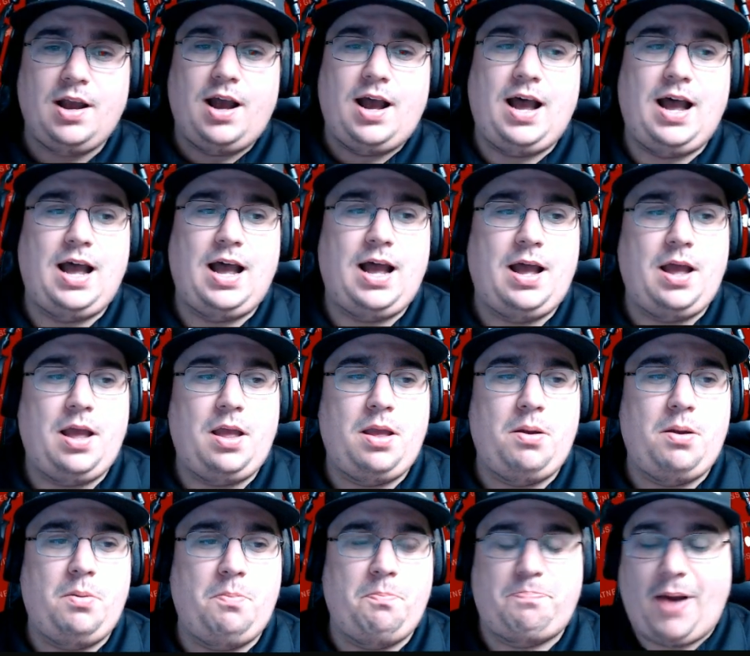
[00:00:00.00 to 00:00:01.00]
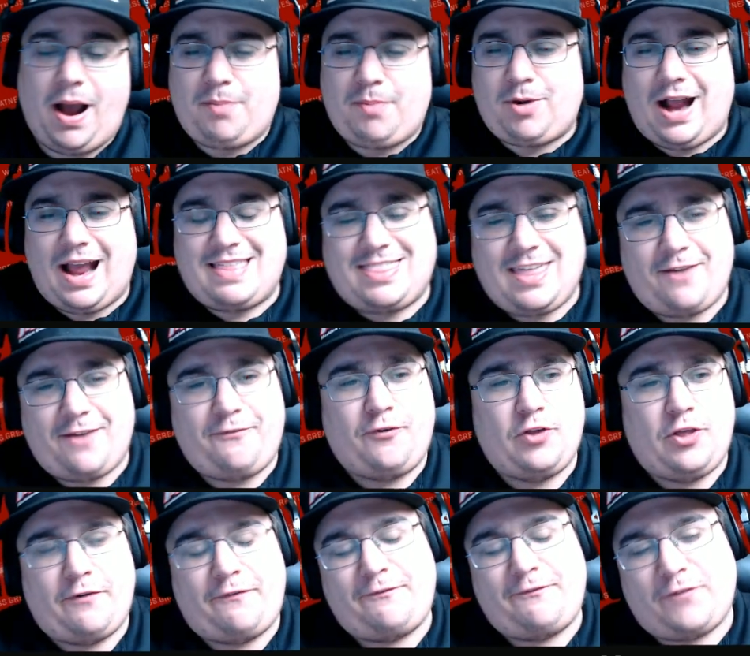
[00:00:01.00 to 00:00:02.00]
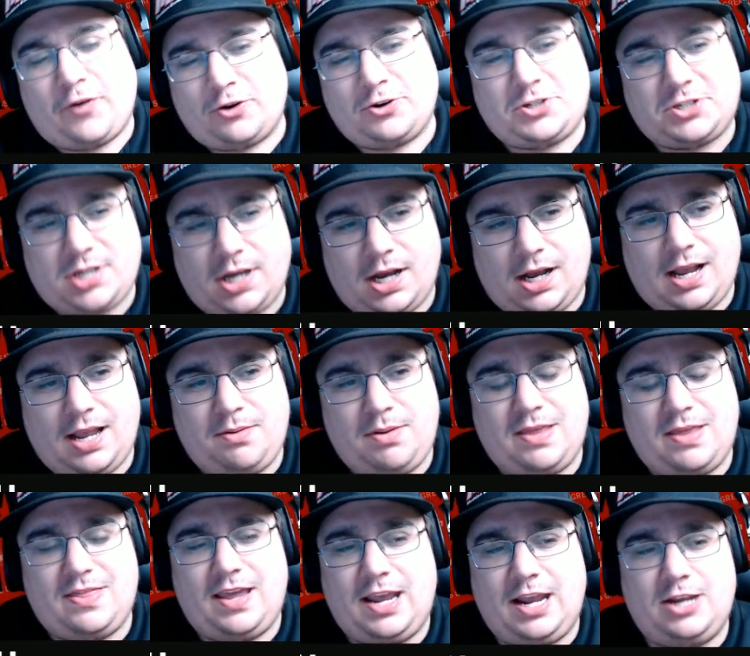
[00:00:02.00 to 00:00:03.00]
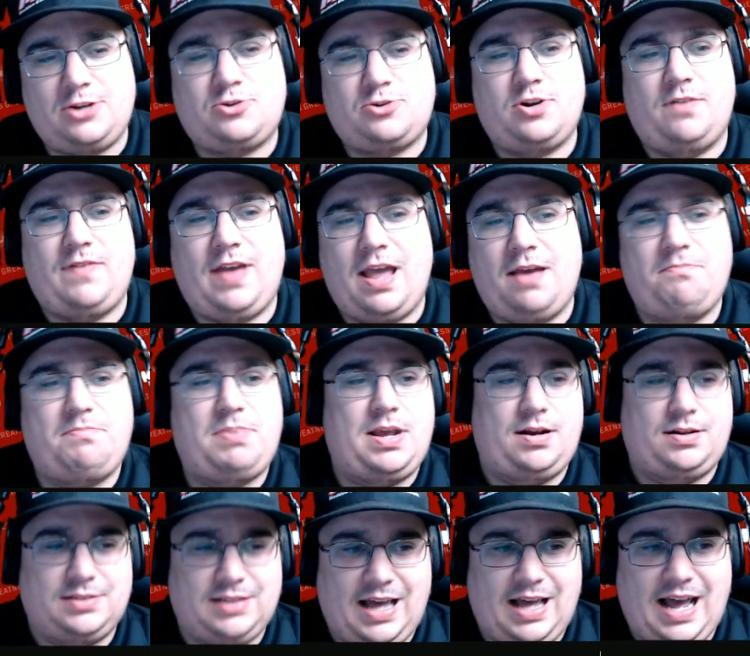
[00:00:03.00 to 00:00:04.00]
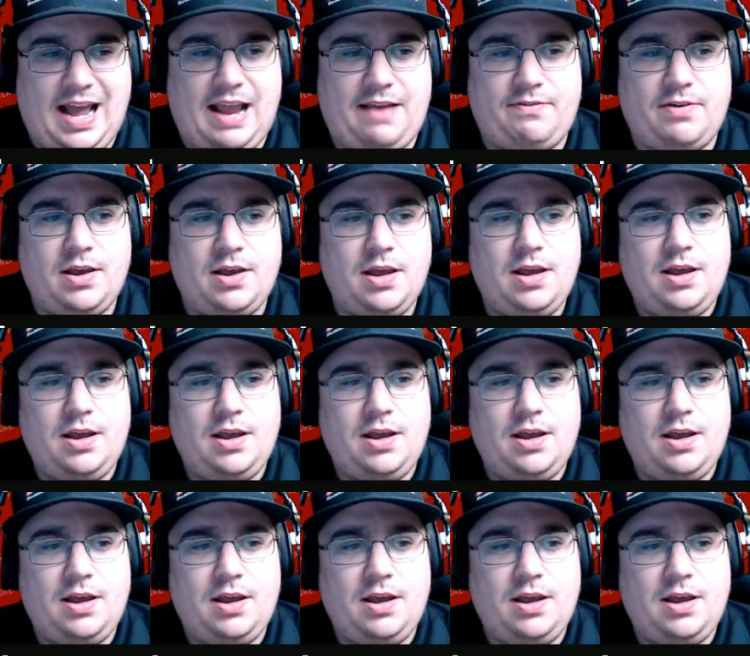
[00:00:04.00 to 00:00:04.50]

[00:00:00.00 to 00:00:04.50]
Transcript: Bomber, I think for the first time in the history of NBL Live,